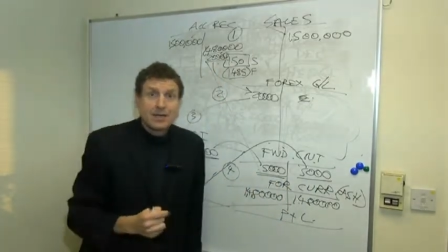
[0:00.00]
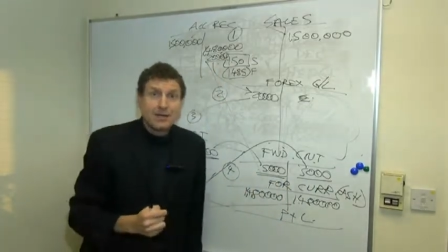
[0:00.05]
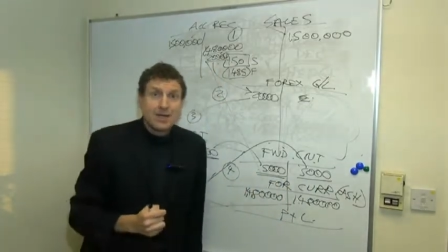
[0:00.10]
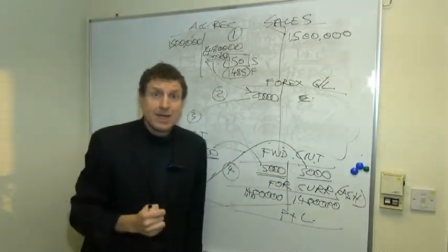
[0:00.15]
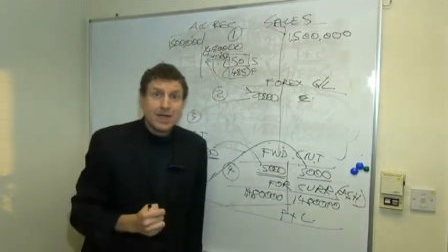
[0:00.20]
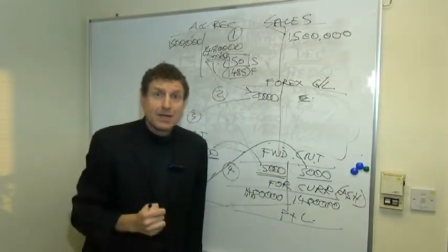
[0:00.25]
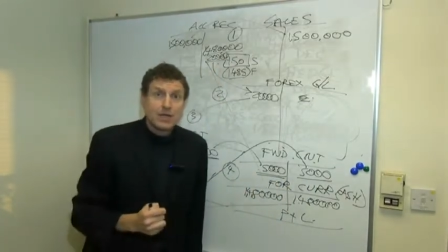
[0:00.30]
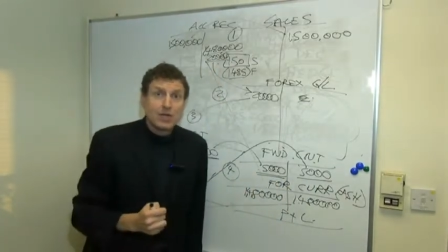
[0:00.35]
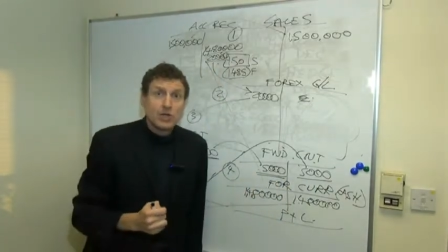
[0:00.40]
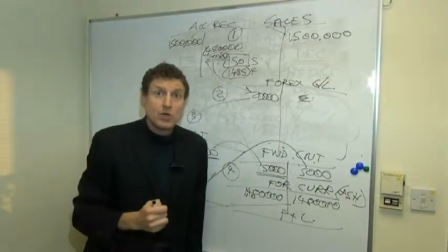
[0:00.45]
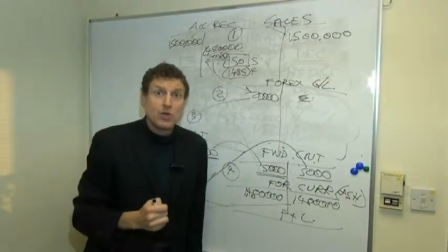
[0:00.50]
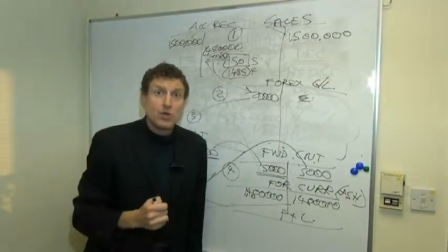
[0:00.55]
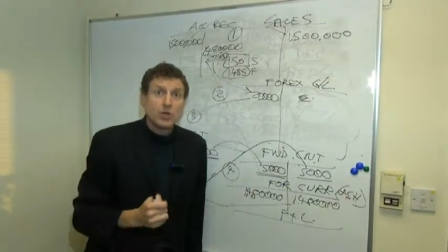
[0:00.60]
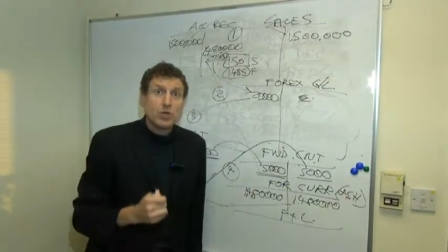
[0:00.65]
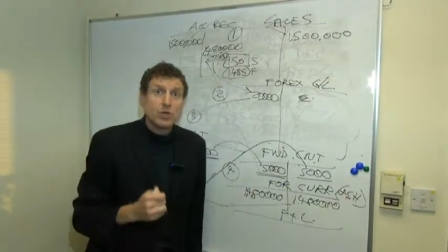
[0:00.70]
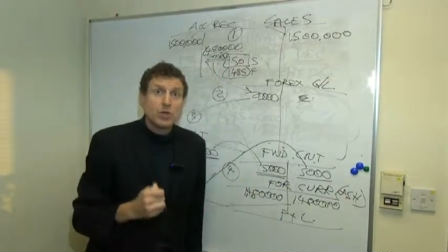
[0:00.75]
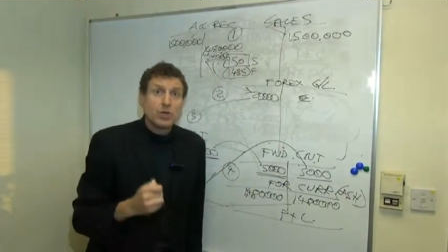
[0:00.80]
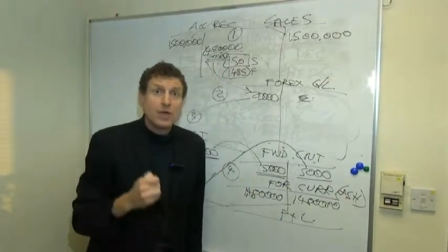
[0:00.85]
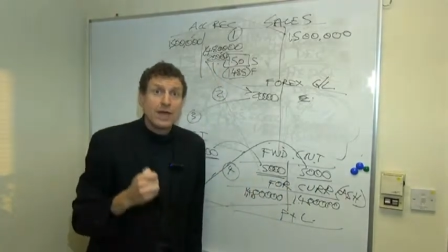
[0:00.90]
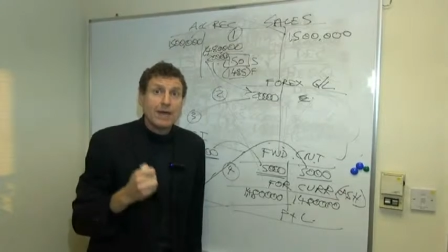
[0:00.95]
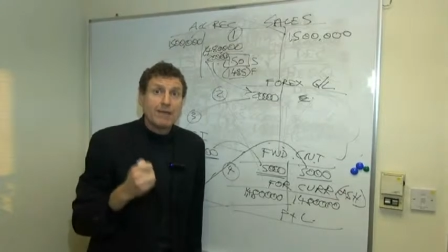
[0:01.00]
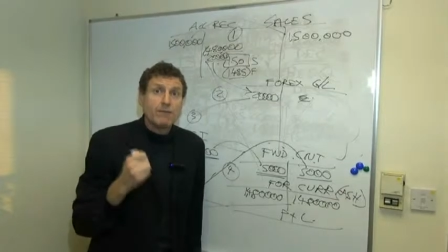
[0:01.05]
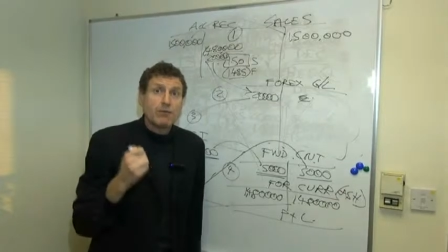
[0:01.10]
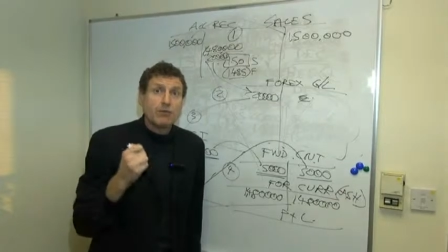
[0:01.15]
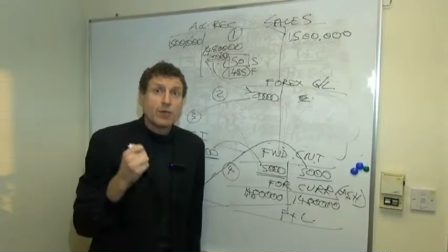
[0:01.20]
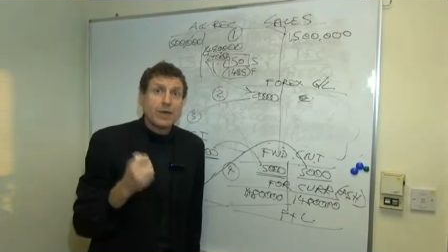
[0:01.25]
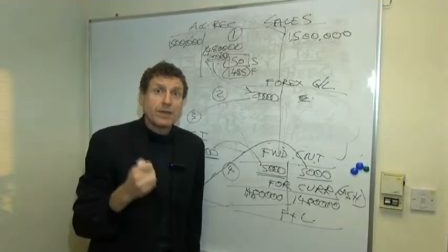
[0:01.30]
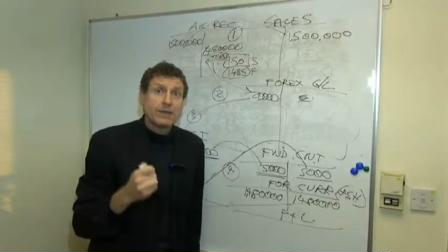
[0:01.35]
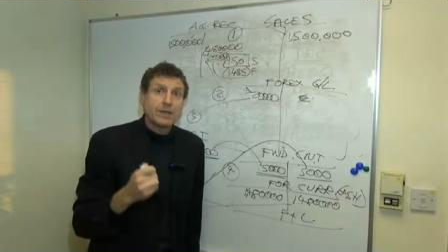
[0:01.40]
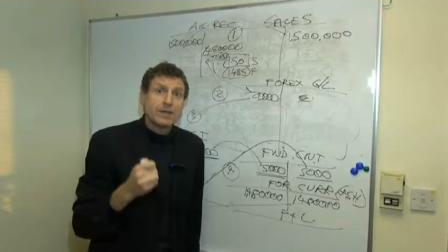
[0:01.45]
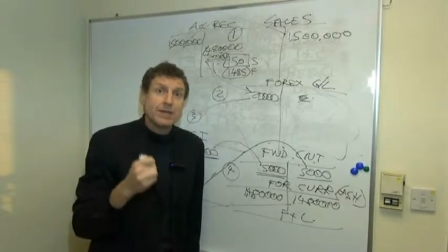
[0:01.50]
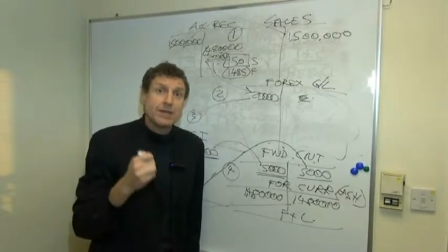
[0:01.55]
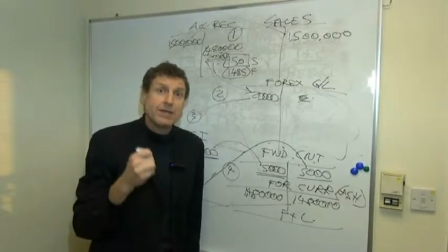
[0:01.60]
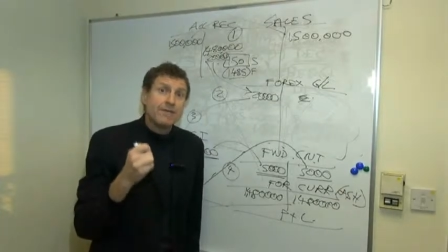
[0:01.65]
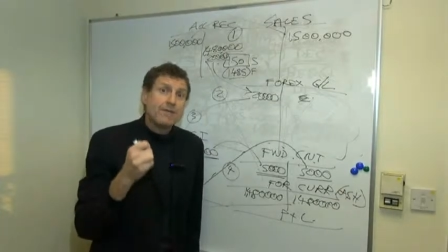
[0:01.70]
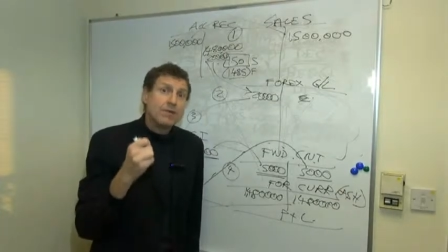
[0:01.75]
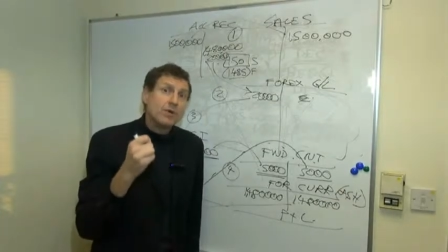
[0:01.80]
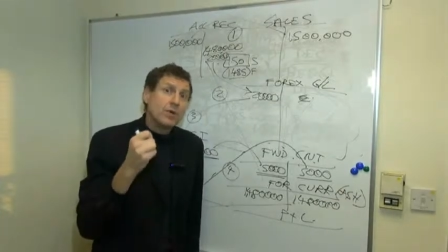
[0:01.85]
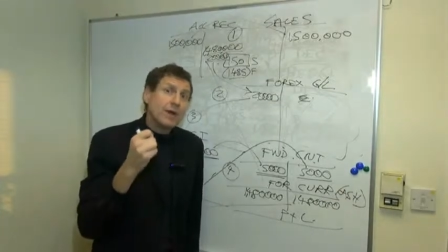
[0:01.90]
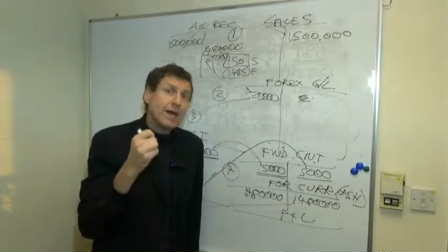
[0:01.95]
that you would have weathered
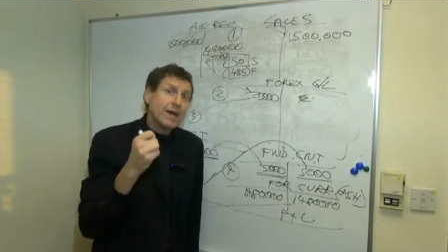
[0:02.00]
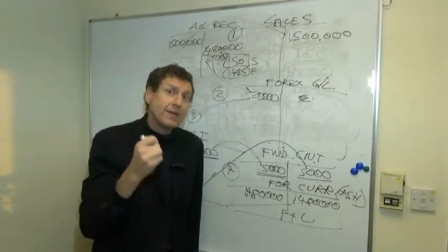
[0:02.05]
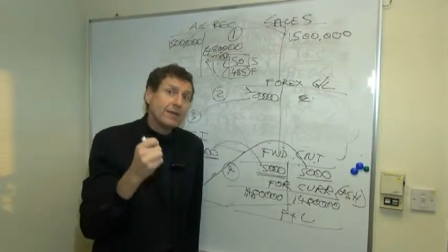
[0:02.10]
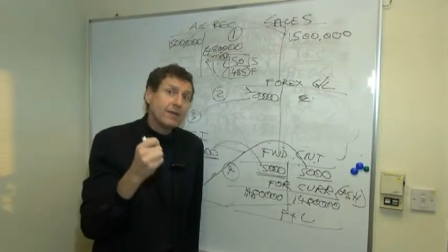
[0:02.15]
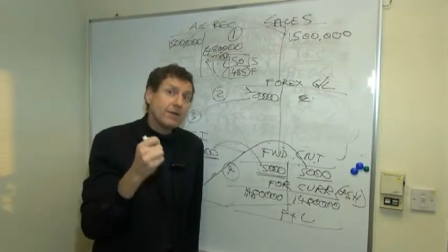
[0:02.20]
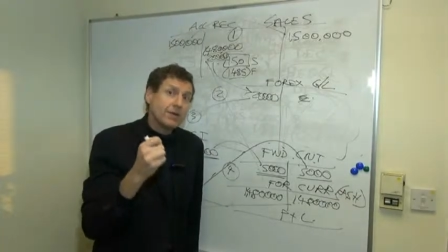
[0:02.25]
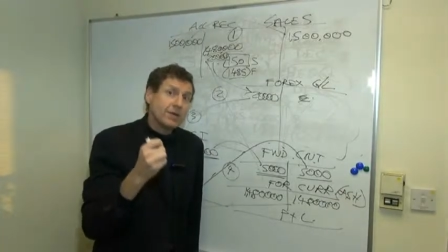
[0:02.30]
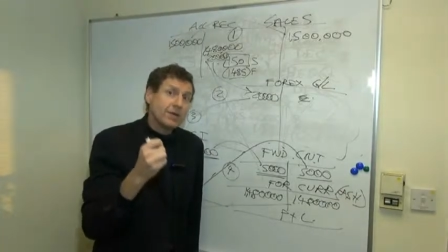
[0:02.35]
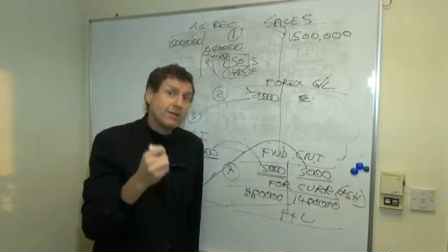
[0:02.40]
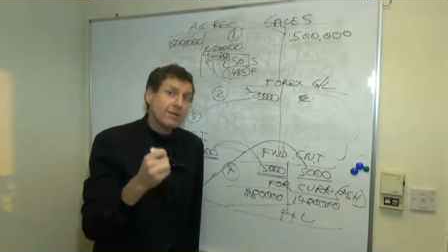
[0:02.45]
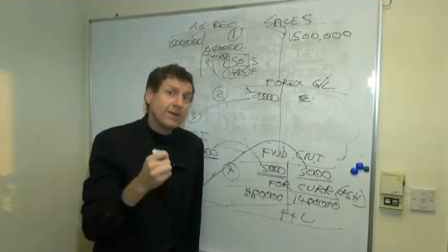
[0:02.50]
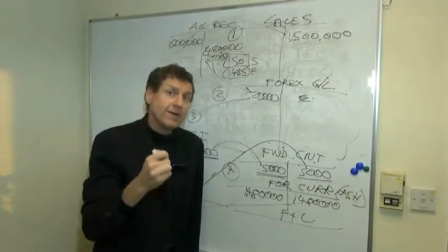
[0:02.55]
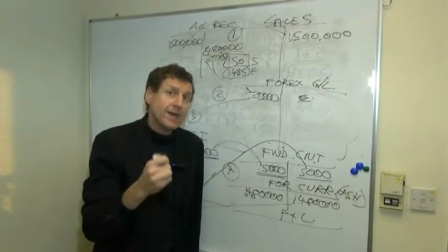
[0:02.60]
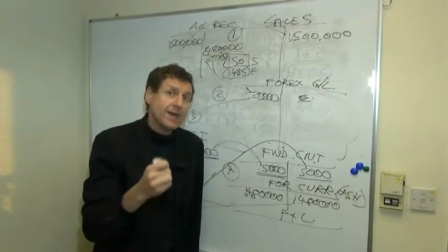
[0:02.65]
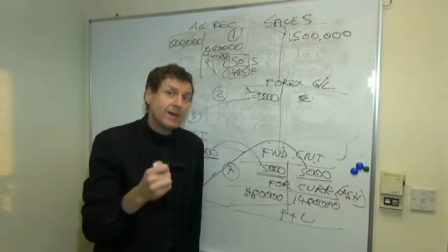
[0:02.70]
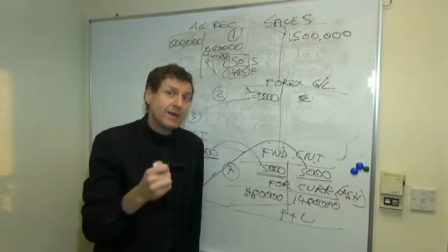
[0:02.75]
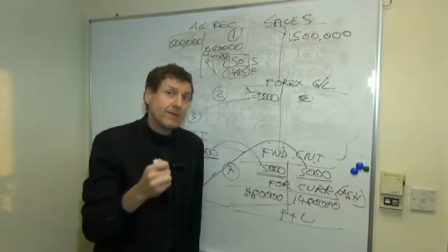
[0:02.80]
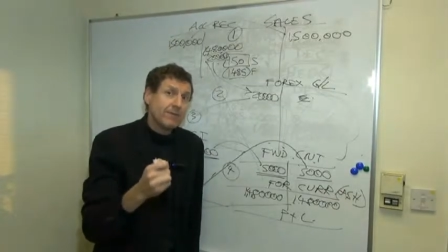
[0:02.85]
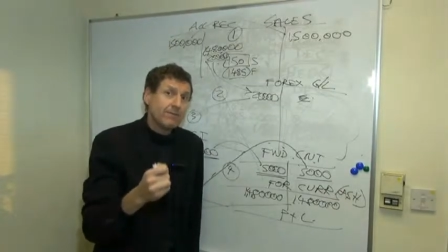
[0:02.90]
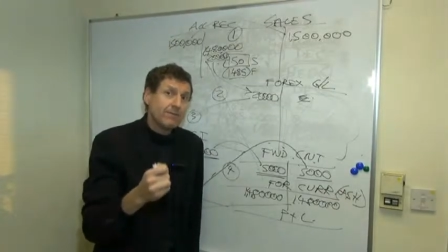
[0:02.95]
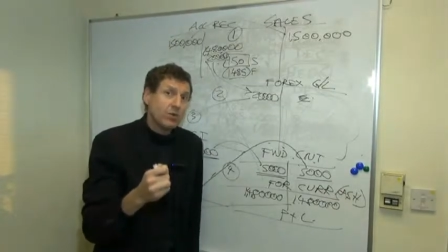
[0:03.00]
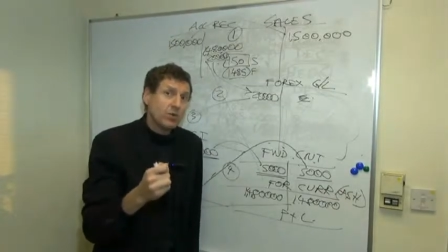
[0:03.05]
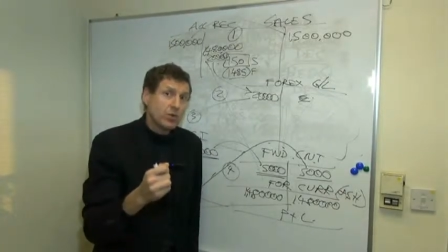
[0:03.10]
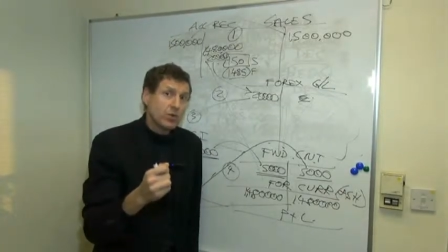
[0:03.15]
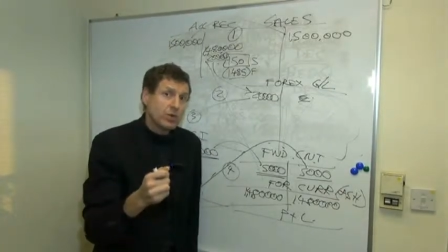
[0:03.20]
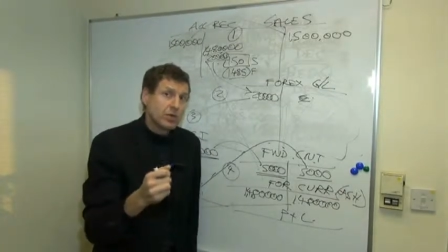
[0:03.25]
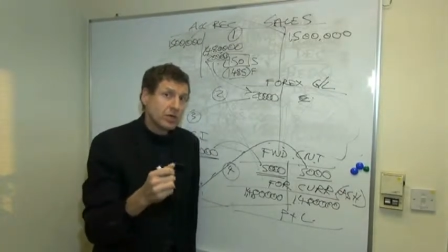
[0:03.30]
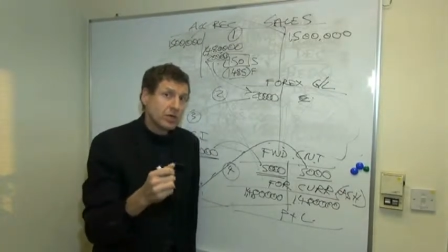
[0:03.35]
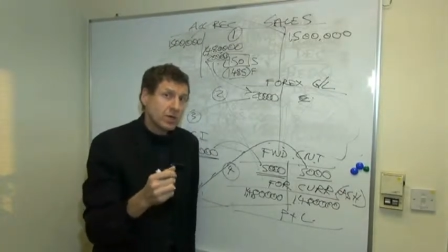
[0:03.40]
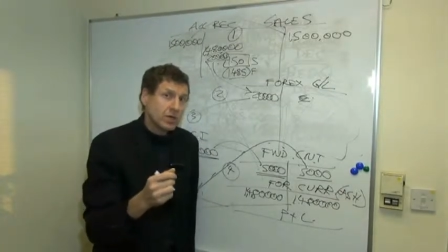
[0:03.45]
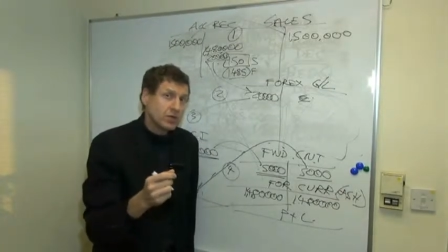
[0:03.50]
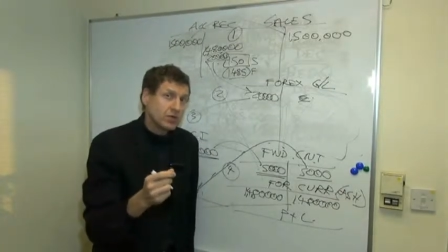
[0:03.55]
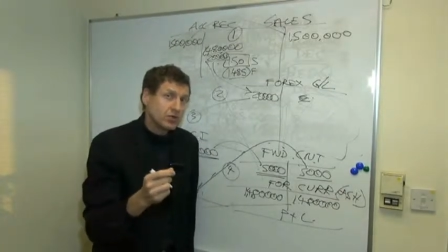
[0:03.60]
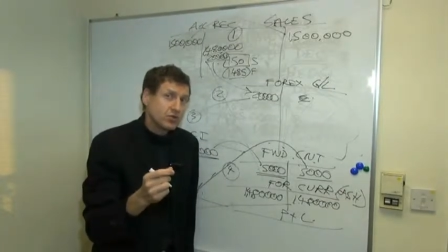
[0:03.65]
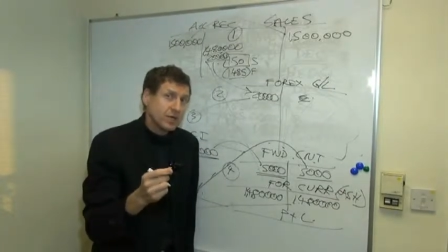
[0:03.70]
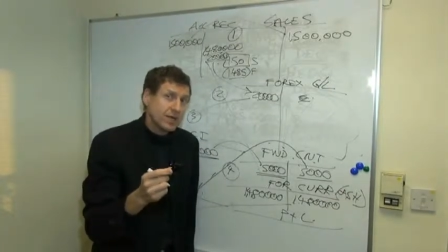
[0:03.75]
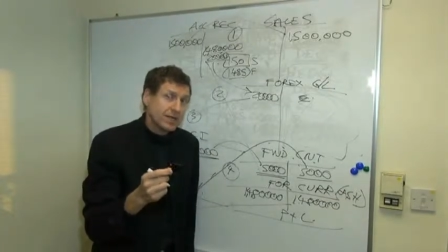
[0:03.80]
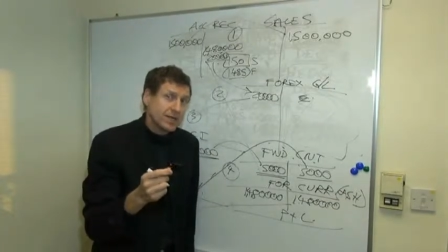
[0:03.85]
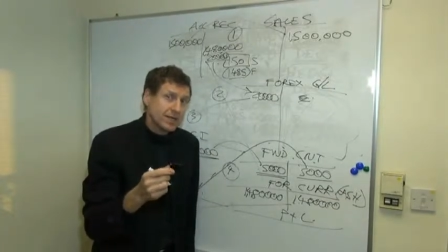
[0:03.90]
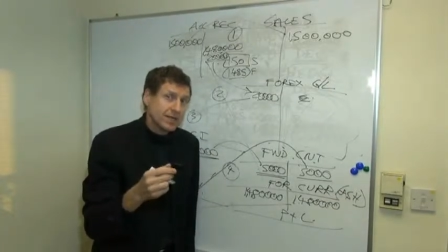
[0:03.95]
if you had not have had a forward
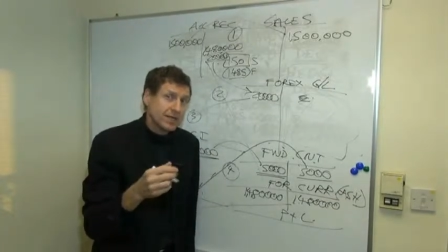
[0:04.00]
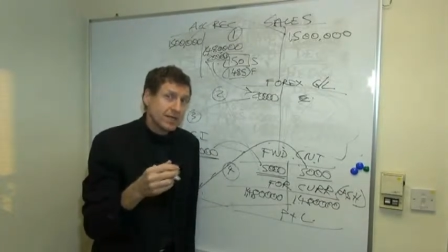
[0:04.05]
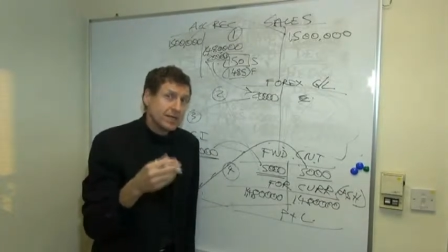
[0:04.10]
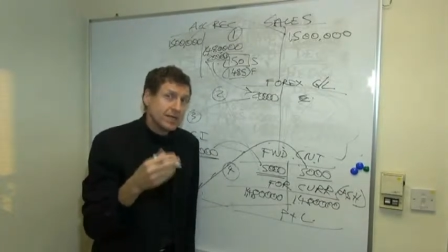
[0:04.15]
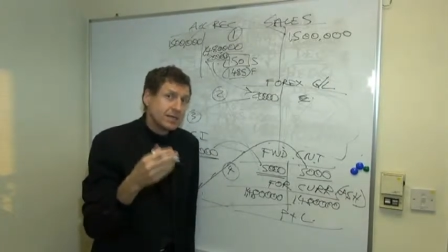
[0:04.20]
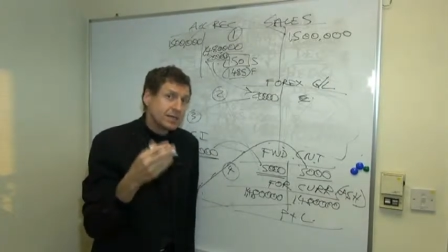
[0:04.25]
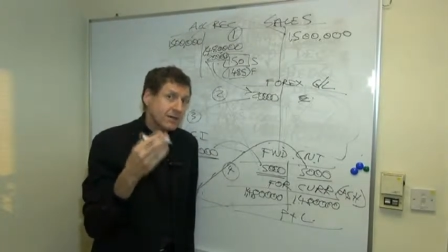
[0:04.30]
contract.